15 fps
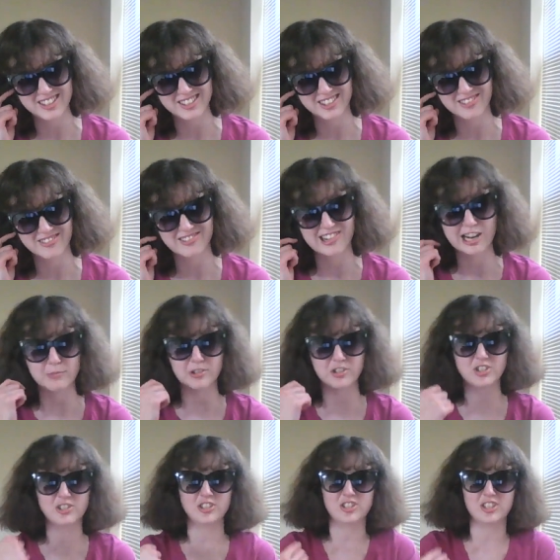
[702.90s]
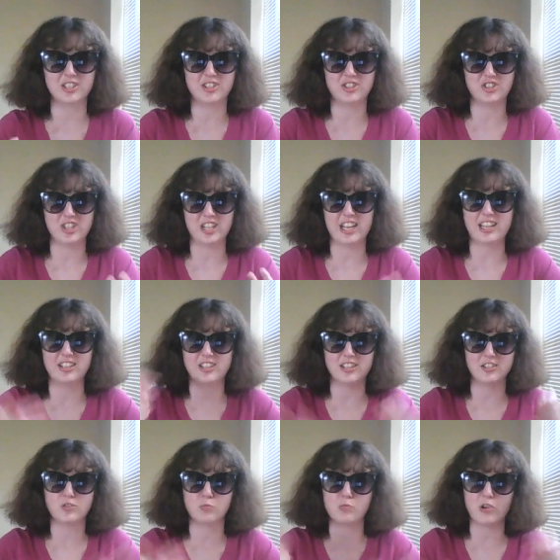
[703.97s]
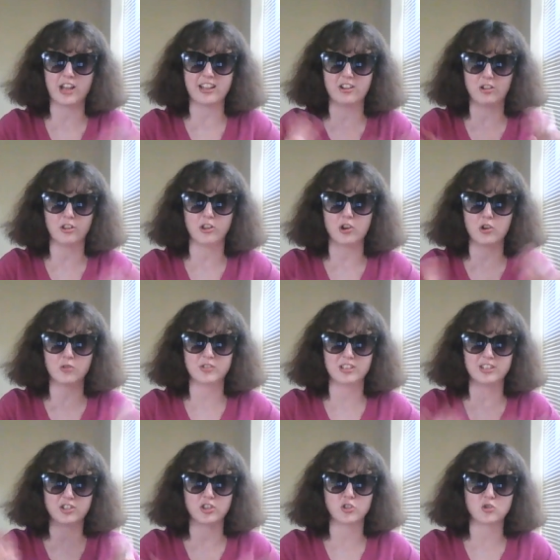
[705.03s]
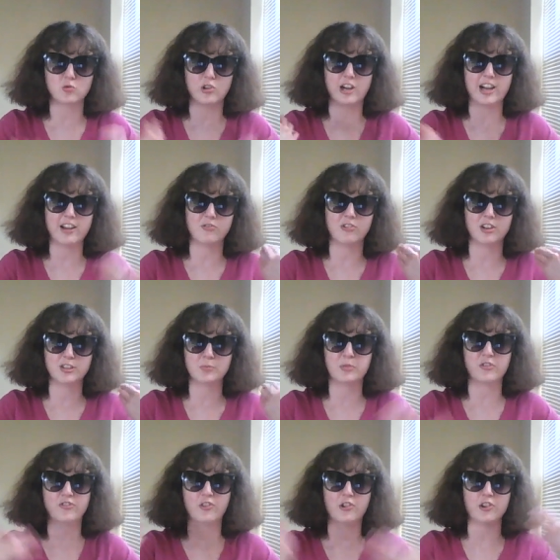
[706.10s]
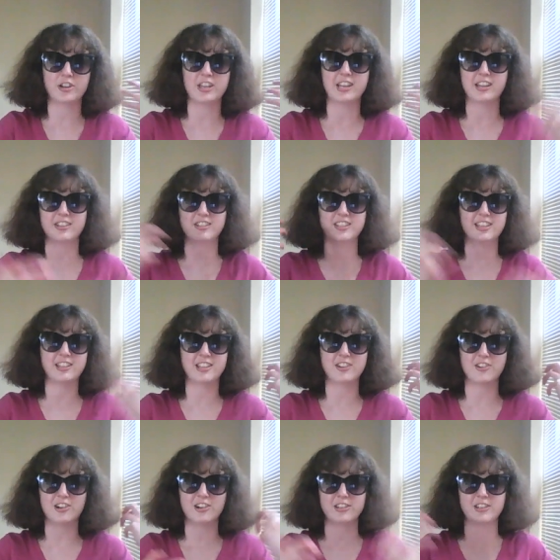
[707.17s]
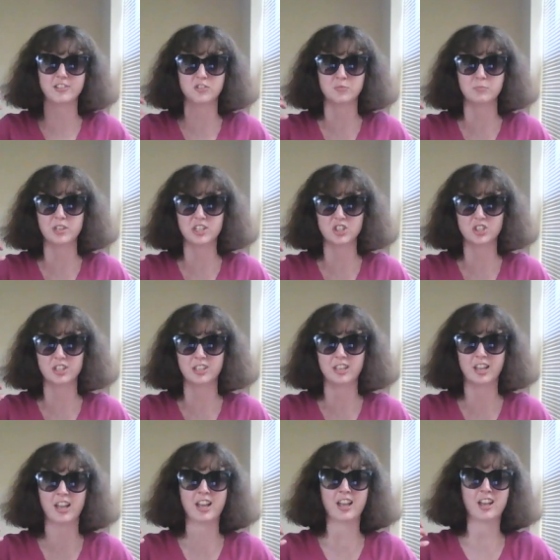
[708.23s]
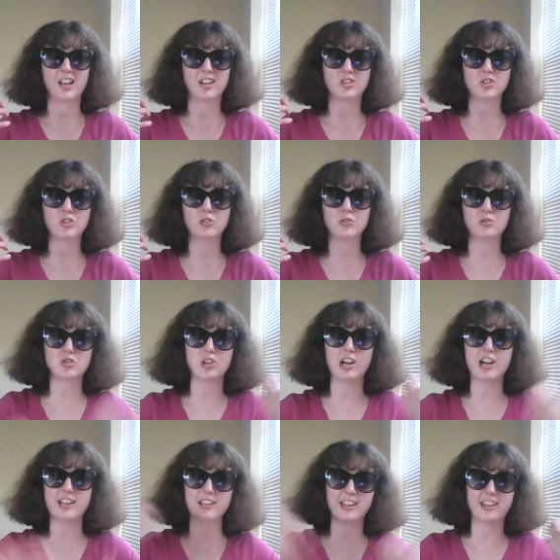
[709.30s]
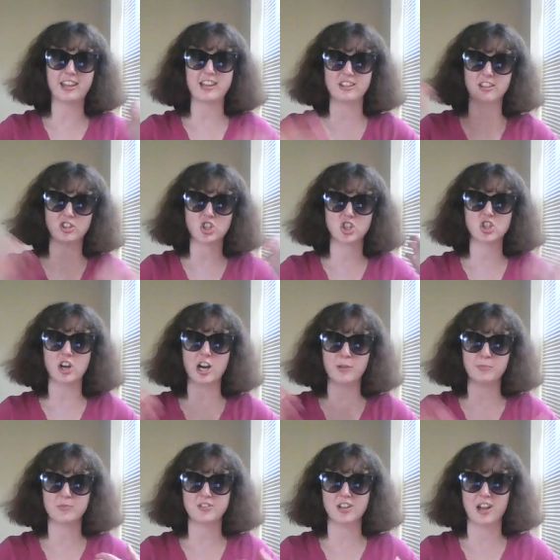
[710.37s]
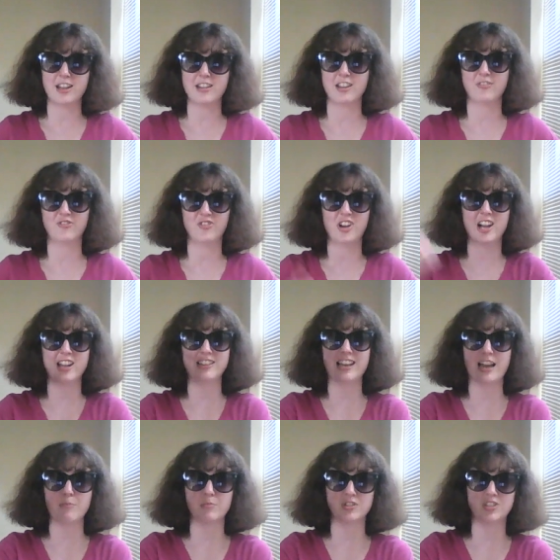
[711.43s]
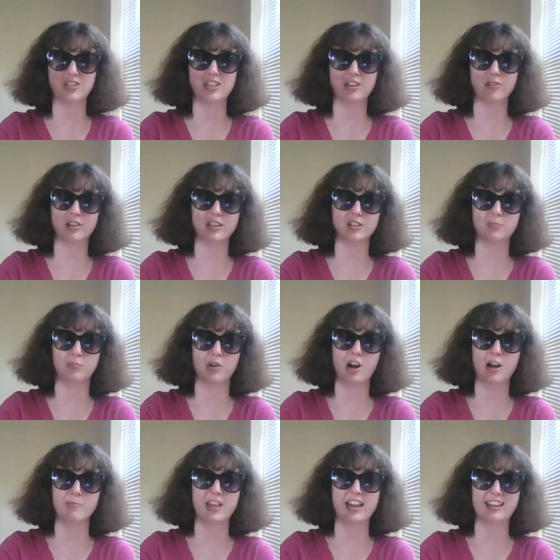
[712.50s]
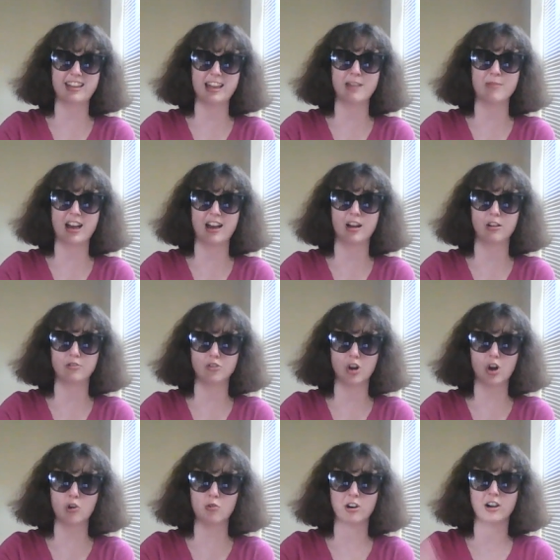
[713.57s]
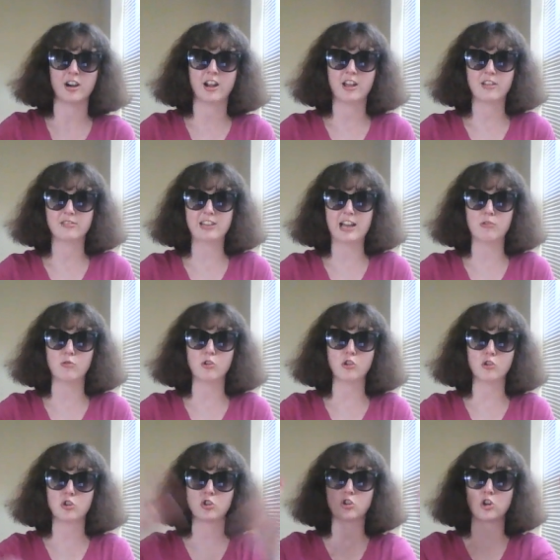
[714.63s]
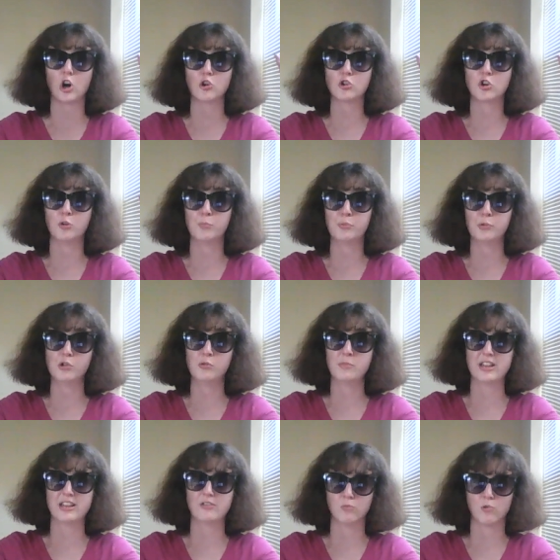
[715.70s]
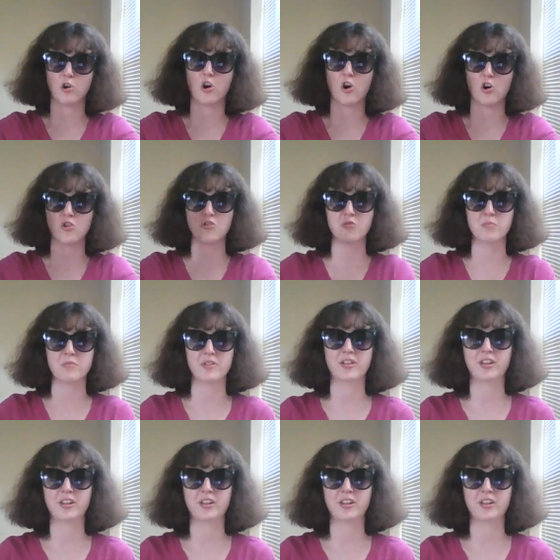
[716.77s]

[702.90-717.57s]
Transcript: if Robert should just change his wet clothes into dry ones before he continue on his mission to try to get the job done and find that mysterious bomb that came out of nowhere that will go kaboom in Rome.